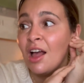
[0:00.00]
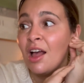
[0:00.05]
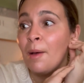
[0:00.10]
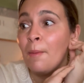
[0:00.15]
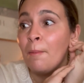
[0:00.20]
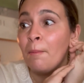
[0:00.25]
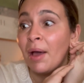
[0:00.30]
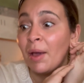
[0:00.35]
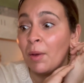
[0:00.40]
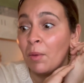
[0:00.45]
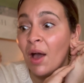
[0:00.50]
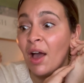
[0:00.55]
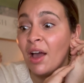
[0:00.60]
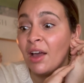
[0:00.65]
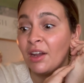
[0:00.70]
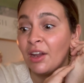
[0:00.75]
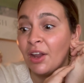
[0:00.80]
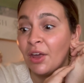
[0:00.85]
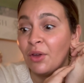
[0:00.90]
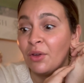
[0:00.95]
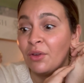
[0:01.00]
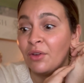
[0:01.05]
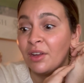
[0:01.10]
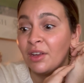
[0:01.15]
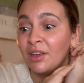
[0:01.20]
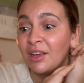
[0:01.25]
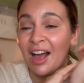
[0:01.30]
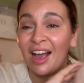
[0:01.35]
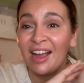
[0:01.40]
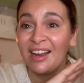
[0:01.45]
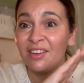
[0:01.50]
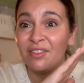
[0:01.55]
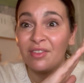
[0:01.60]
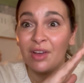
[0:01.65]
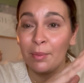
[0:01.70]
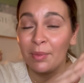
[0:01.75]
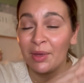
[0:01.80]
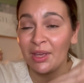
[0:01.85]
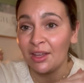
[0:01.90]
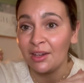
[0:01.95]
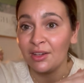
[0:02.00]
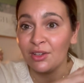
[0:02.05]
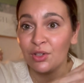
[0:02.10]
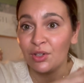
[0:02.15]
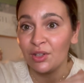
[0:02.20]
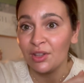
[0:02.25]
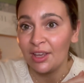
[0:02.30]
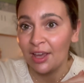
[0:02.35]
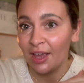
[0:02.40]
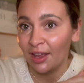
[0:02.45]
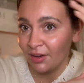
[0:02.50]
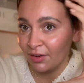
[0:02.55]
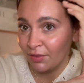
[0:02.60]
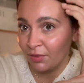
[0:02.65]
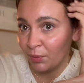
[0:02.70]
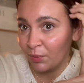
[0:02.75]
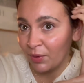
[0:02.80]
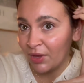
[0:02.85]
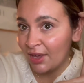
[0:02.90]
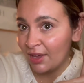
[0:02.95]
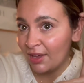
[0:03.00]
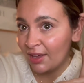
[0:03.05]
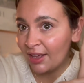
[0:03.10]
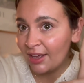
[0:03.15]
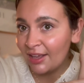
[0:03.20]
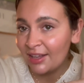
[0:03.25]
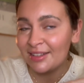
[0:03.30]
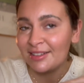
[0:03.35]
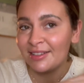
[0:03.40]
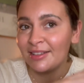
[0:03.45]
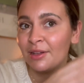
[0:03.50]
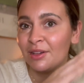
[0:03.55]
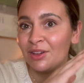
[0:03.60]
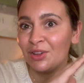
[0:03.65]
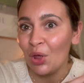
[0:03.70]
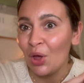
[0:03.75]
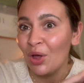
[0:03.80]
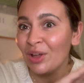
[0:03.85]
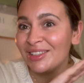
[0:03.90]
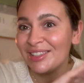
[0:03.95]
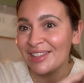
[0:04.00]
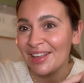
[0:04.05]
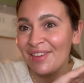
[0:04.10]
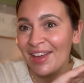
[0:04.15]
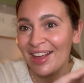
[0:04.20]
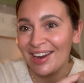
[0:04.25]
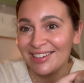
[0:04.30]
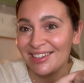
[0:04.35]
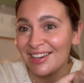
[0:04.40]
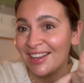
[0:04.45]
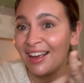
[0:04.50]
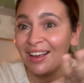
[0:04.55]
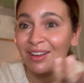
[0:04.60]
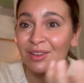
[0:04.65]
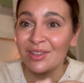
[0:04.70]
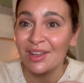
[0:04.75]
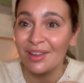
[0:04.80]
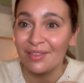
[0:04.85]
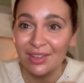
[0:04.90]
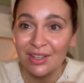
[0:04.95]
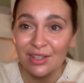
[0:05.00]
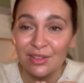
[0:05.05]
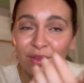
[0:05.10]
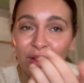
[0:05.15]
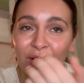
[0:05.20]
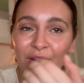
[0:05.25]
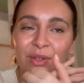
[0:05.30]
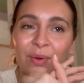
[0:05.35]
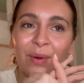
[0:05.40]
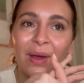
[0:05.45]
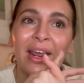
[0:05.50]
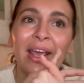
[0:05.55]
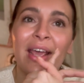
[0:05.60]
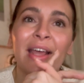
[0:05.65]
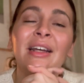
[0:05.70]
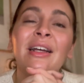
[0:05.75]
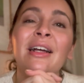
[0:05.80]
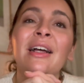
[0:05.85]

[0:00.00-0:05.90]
my workload kind of coming into the end of the week, is lots of editing. I also have this vlog to edit.